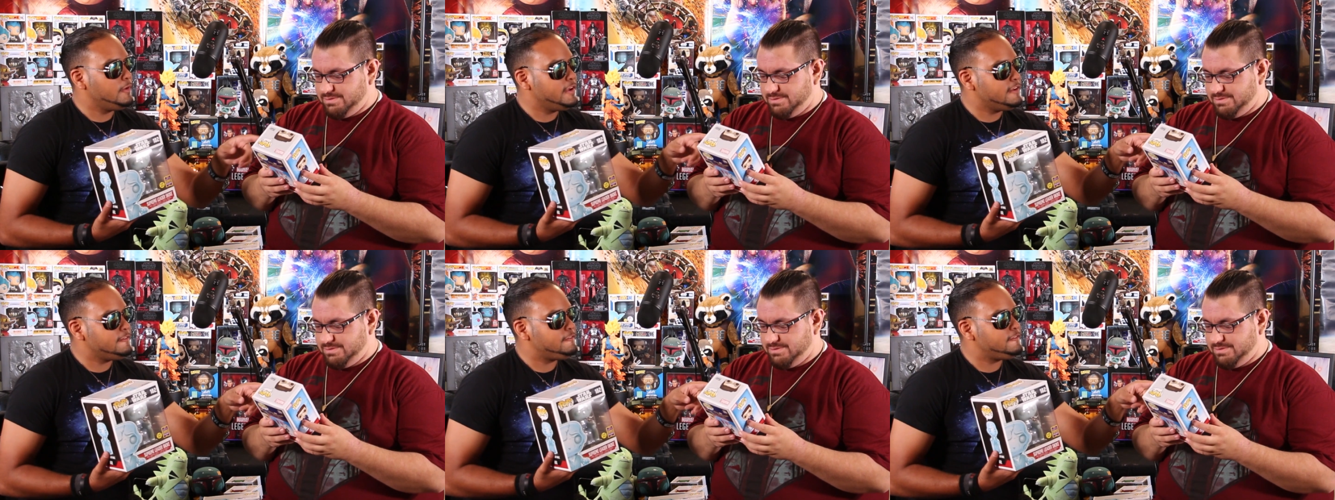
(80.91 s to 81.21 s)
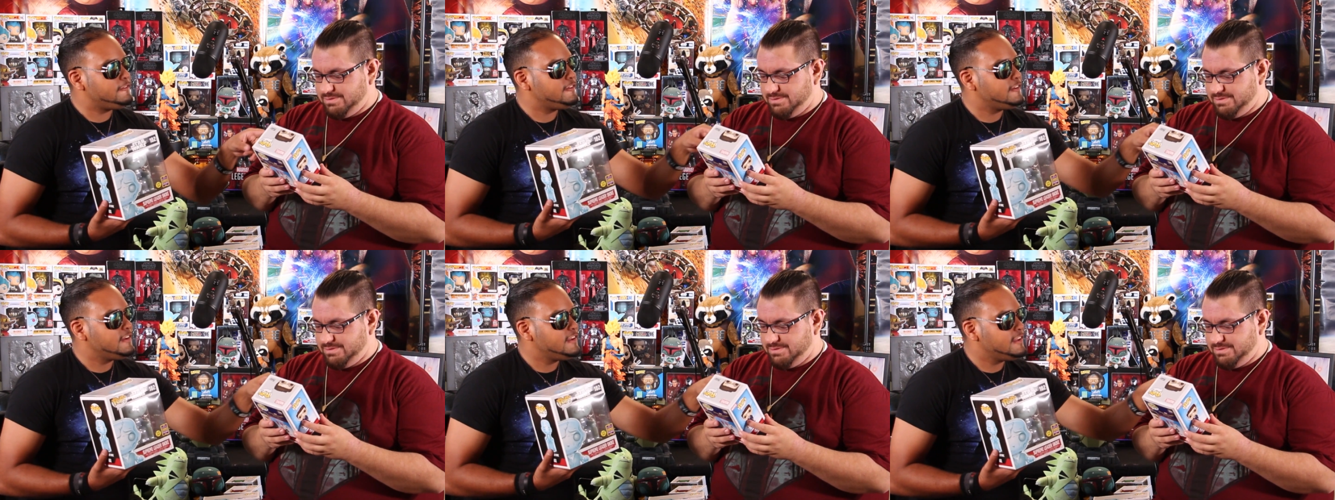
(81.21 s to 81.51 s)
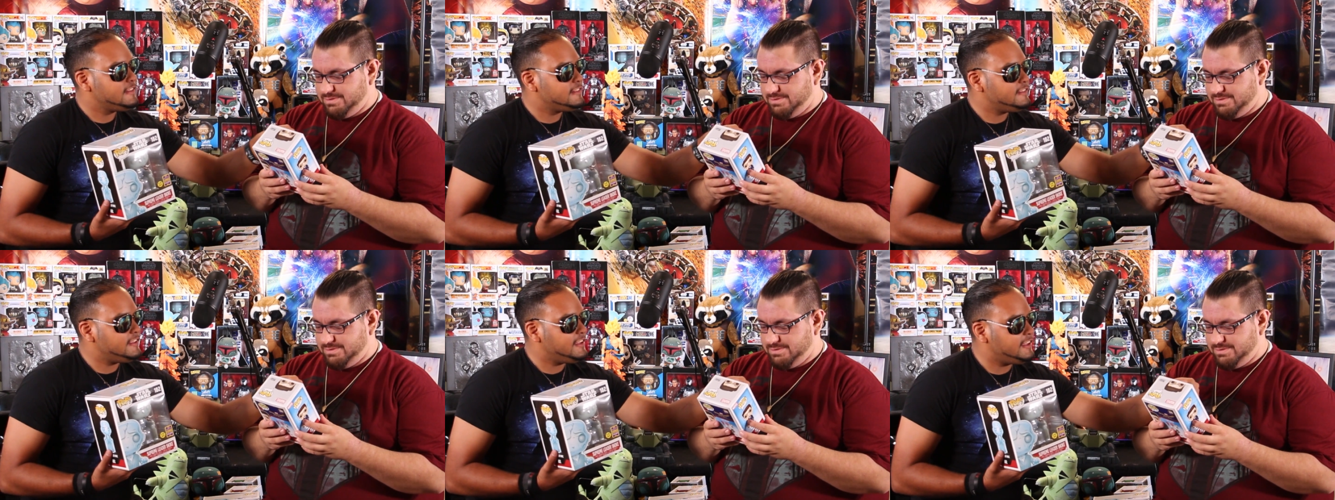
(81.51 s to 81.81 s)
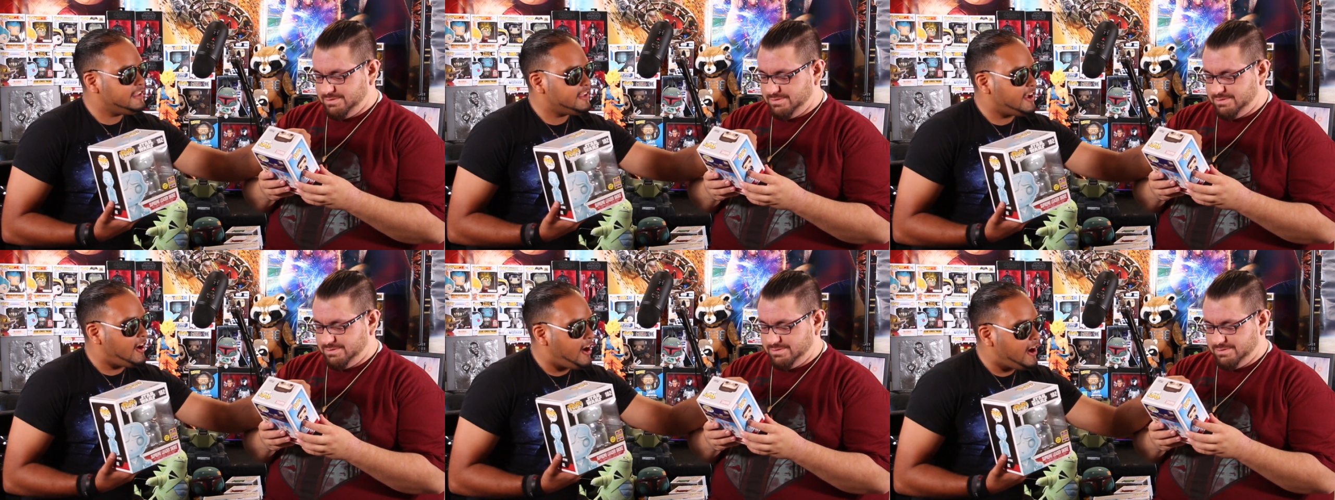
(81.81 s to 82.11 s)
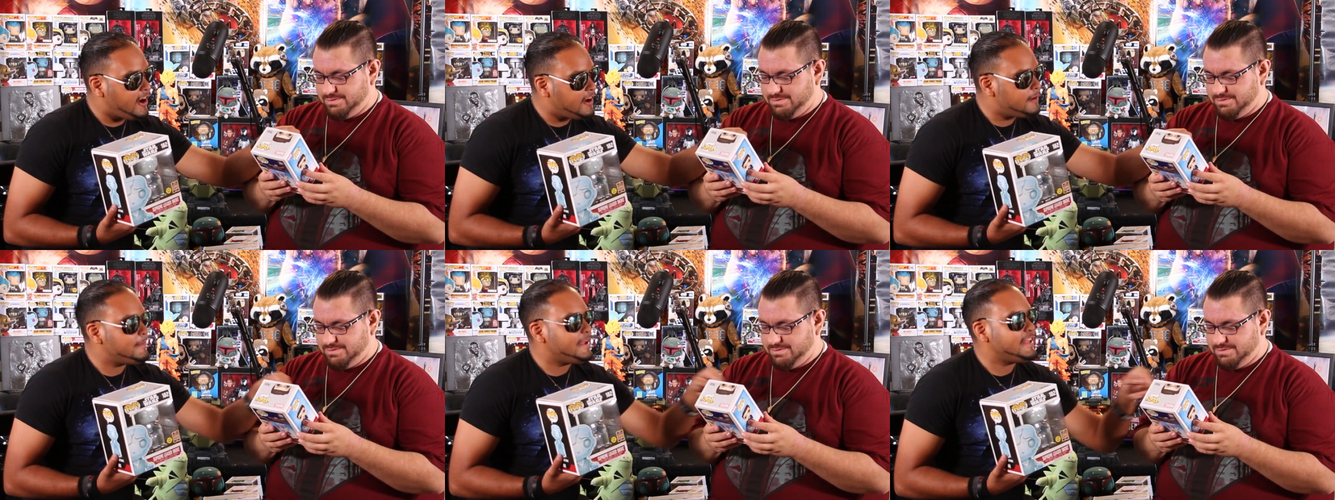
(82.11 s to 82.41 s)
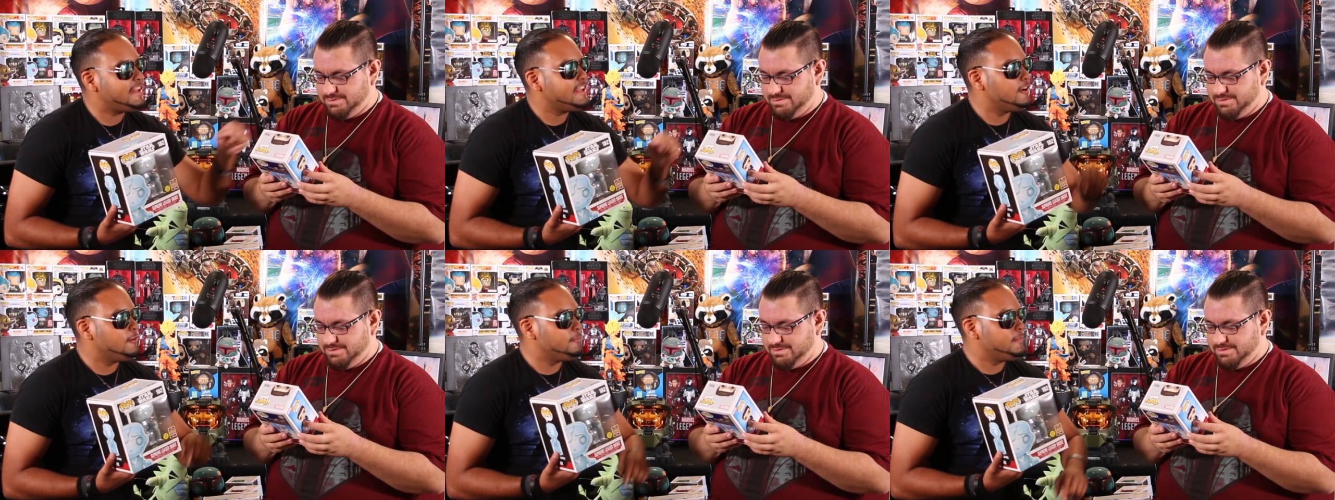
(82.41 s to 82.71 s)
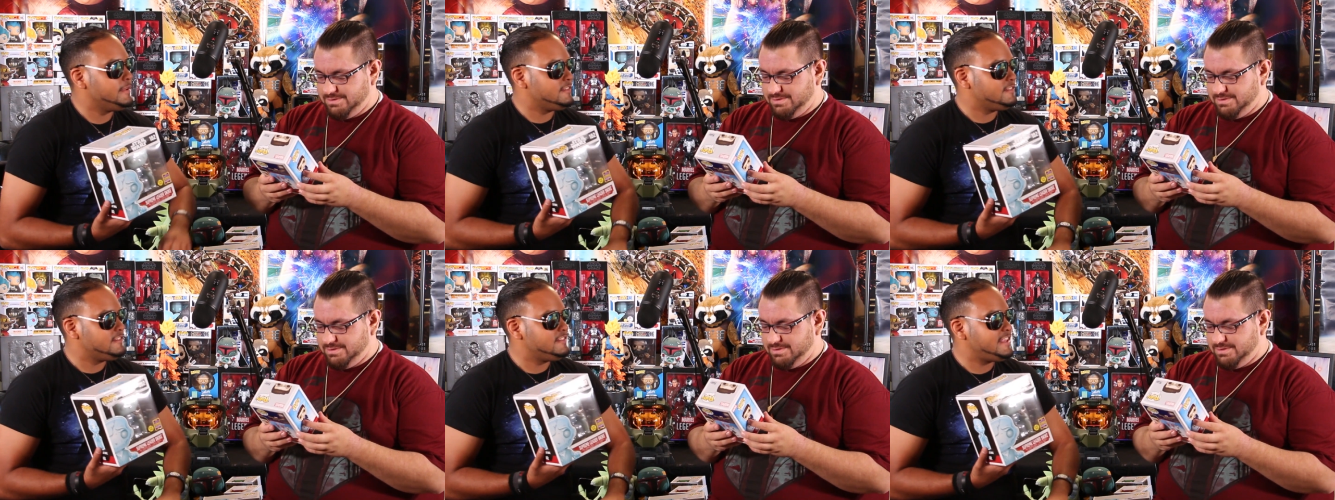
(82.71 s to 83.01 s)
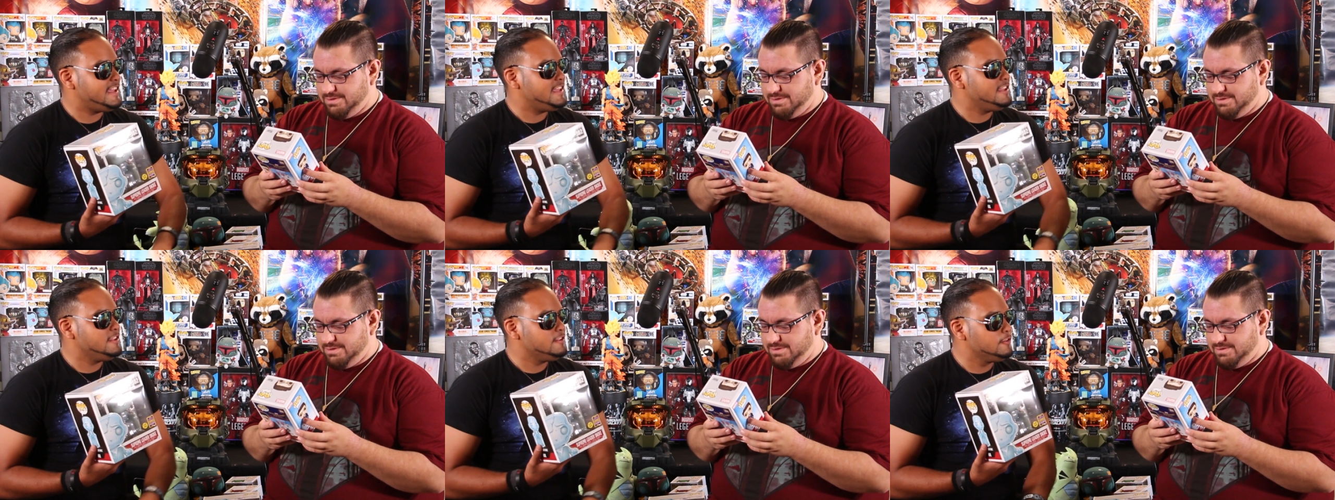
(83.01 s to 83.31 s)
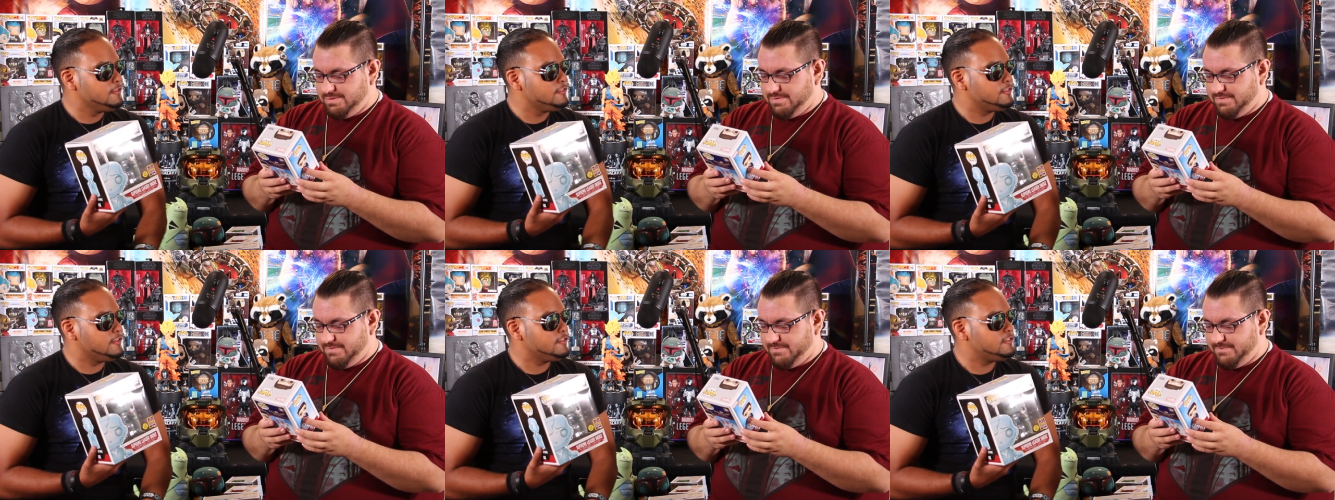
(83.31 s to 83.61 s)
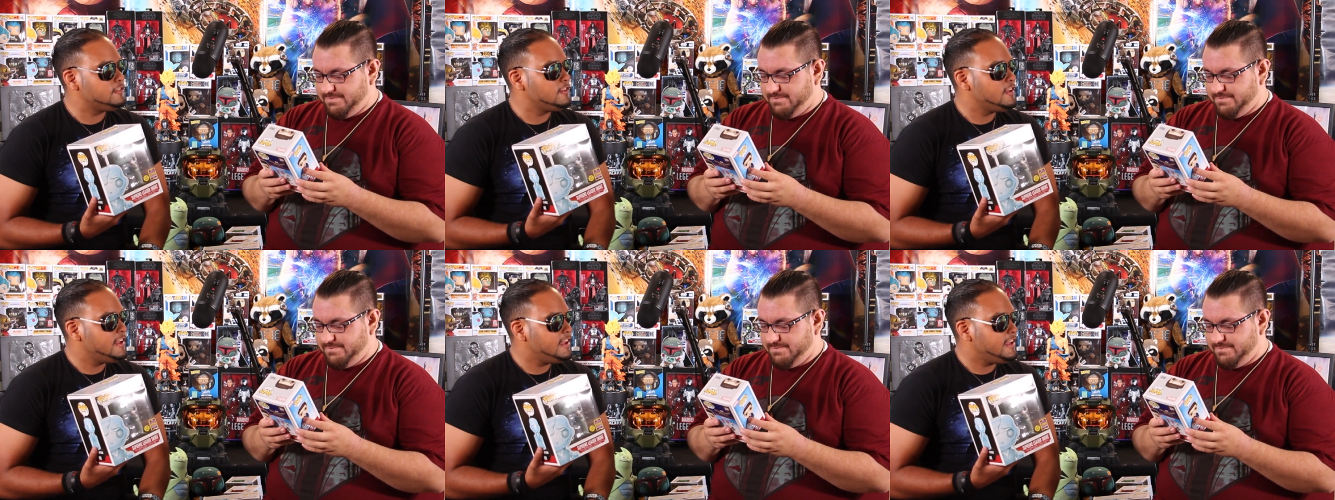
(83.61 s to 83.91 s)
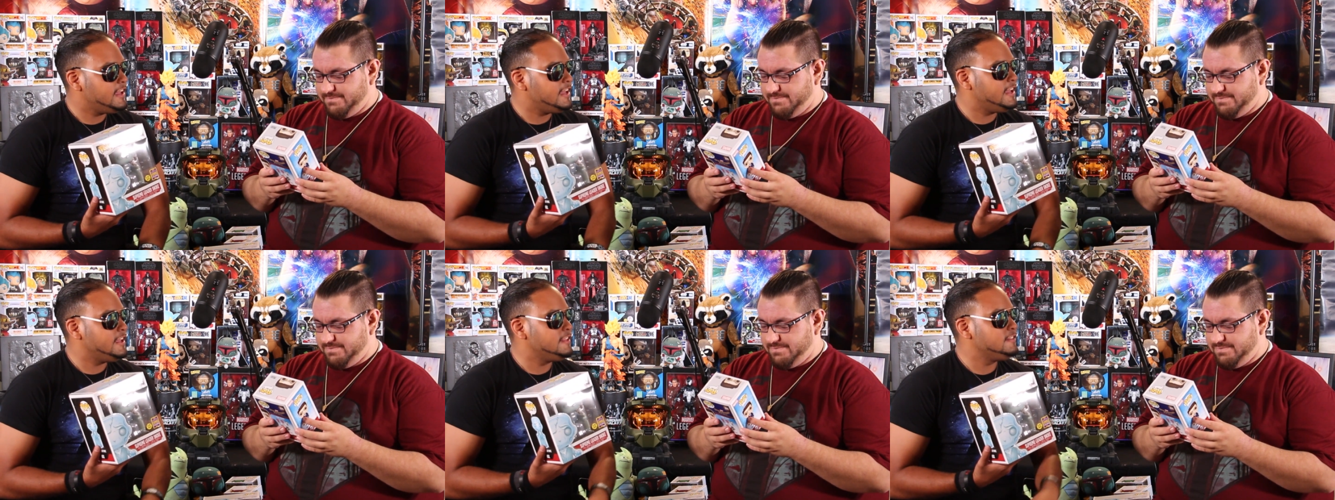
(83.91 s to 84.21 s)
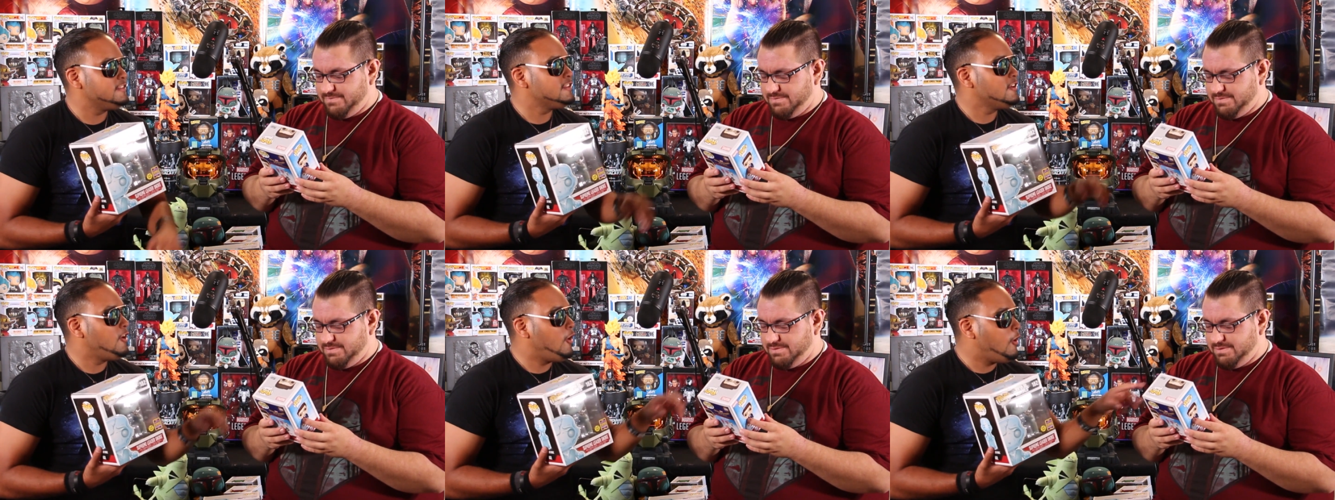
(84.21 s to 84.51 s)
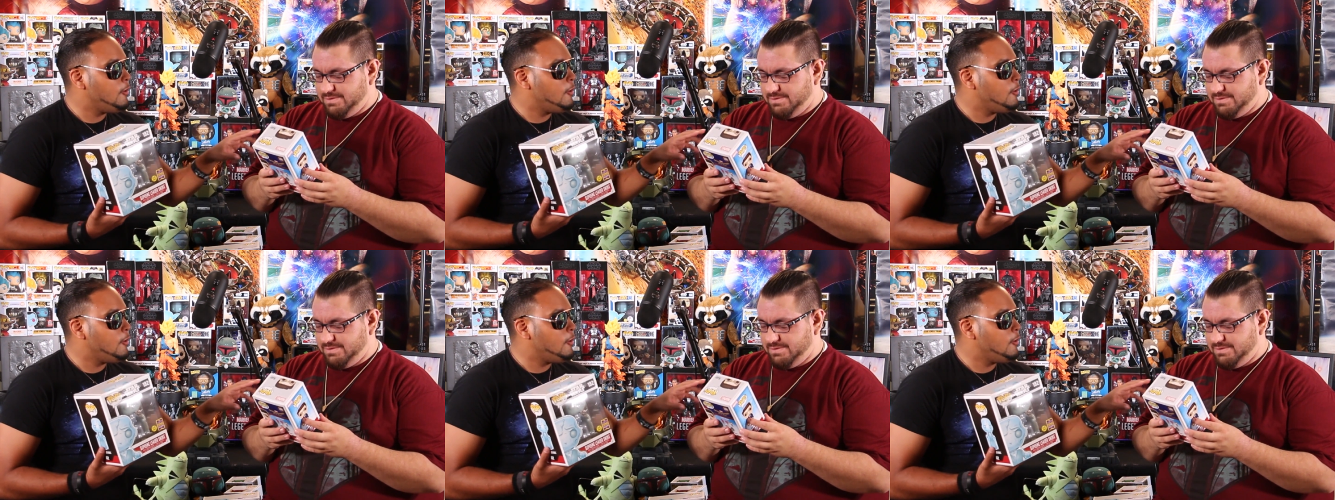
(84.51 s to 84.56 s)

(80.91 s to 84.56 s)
Speaker 1: with the Iron Man helmet that he uses in